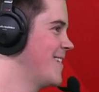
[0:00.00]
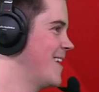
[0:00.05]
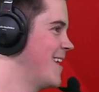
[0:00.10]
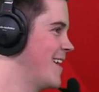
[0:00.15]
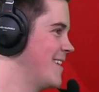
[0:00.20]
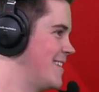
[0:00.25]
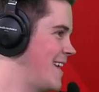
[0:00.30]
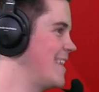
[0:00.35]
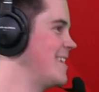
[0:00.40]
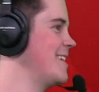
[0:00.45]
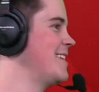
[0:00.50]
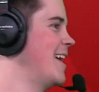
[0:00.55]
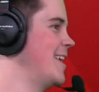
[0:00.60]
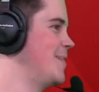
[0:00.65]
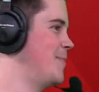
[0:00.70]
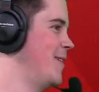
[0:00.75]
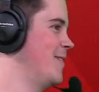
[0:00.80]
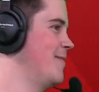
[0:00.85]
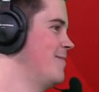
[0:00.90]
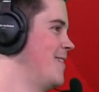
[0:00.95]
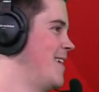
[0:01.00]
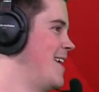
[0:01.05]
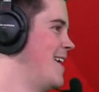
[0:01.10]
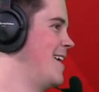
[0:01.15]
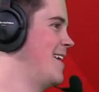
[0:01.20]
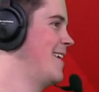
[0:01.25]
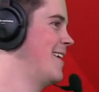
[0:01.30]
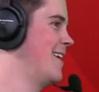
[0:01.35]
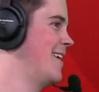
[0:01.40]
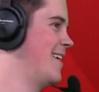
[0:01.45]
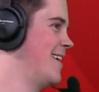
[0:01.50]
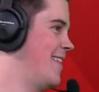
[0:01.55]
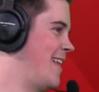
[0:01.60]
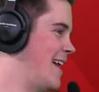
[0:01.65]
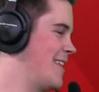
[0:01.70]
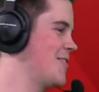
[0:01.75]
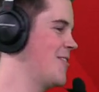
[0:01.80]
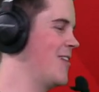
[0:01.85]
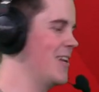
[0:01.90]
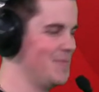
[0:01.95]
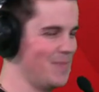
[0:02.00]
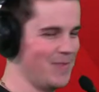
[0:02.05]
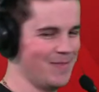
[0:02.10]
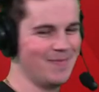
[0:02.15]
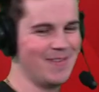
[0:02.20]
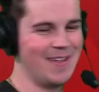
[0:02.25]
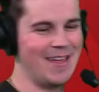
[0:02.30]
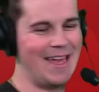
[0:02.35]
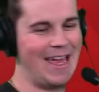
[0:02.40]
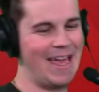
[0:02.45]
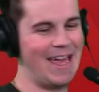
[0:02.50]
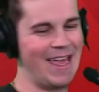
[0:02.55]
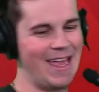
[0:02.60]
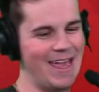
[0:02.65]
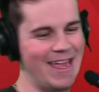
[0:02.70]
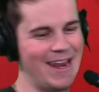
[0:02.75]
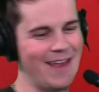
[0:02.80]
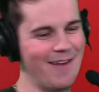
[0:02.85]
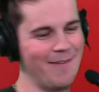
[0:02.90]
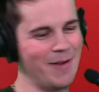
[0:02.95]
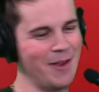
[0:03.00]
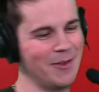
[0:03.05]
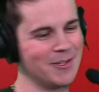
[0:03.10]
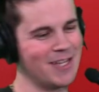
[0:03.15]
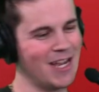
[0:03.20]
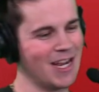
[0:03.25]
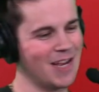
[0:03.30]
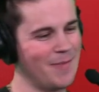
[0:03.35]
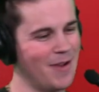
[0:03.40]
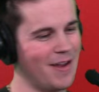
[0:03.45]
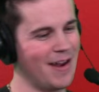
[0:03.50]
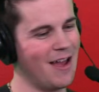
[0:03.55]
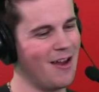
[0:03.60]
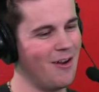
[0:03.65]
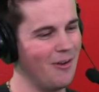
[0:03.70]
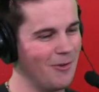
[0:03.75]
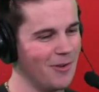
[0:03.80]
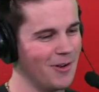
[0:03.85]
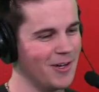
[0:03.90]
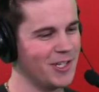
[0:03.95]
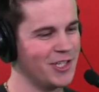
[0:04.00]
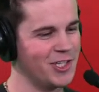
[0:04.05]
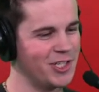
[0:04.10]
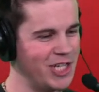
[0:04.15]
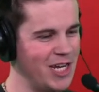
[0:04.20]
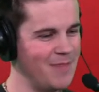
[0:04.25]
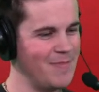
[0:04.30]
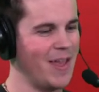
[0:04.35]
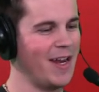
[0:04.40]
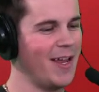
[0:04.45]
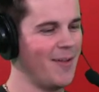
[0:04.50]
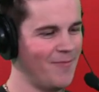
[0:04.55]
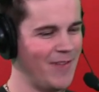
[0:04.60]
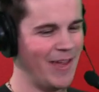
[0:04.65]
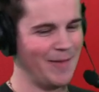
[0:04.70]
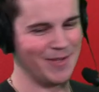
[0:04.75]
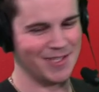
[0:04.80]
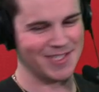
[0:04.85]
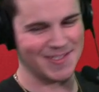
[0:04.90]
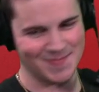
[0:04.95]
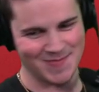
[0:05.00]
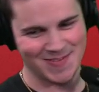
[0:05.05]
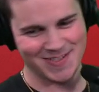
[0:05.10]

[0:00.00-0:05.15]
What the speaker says: Because that's his husband. That's her husband. And everybody was talking about how she made him famous.